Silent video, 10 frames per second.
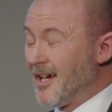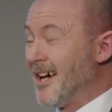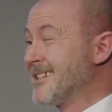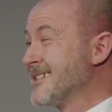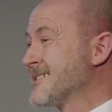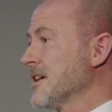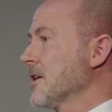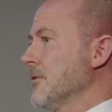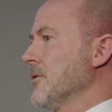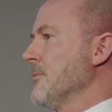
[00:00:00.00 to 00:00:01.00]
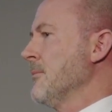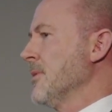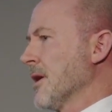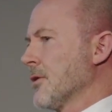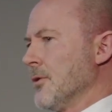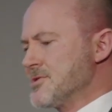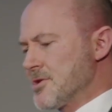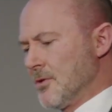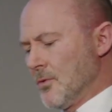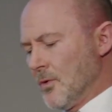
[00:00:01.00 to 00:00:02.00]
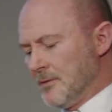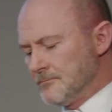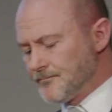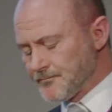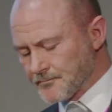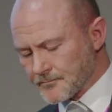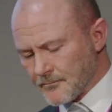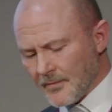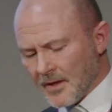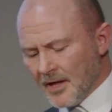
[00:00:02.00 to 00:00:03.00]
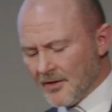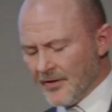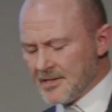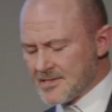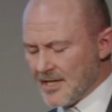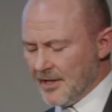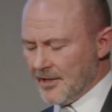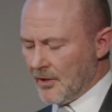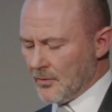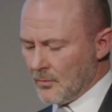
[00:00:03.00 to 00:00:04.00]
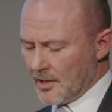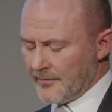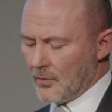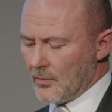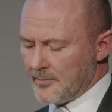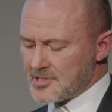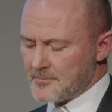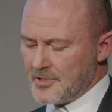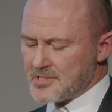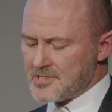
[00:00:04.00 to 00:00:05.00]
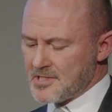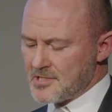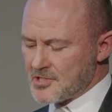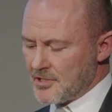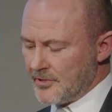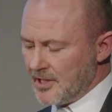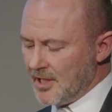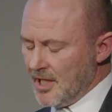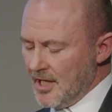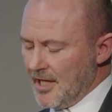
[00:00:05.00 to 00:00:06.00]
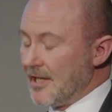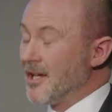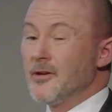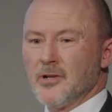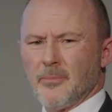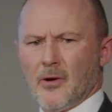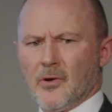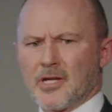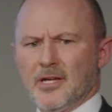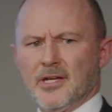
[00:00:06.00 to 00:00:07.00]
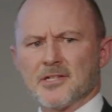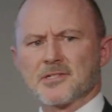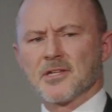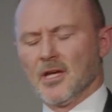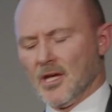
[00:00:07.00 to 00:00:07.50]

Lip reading: I distinctly remember going to an event at one of our women's prisons in Surrey and hearing about a case